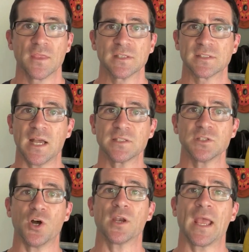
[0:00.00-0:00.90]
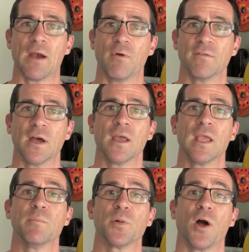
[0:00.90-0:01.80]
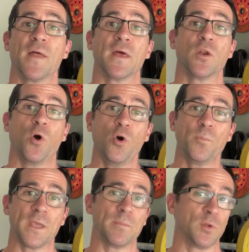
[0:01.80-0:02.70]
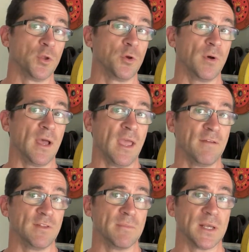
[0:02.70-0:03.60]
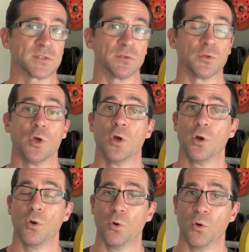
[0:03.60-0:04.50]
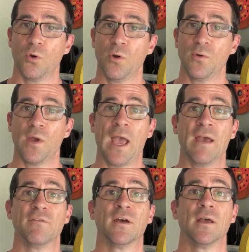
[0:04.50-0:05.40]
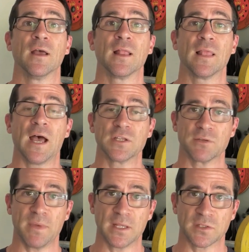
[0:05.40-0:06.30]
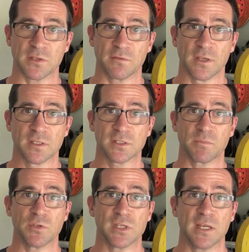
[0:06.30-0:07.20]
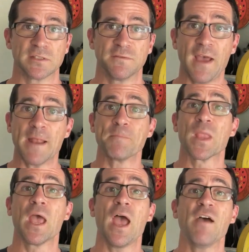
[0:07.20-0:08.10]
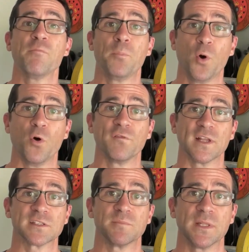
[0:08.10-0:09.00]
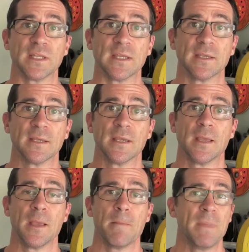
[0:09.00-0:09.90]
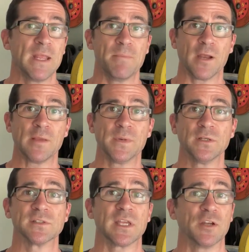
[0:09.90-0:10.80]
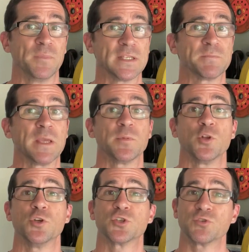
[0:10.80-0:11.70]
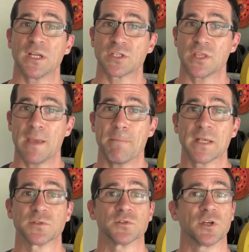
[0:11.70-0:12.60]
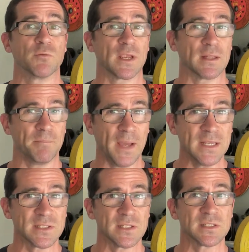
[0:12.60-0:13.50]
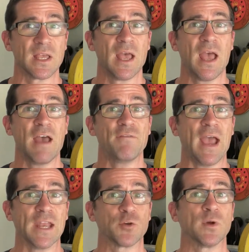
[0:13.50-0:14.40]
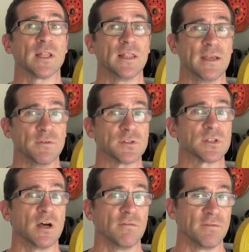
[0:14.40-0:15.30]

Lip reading: This does not, however, imply that all people who are heavily muscled or who have large amounts of subcutaneous fat have poor flexibility. Many bodybuilders and obese people who stretch their muscles on a regular basis have adequate levels of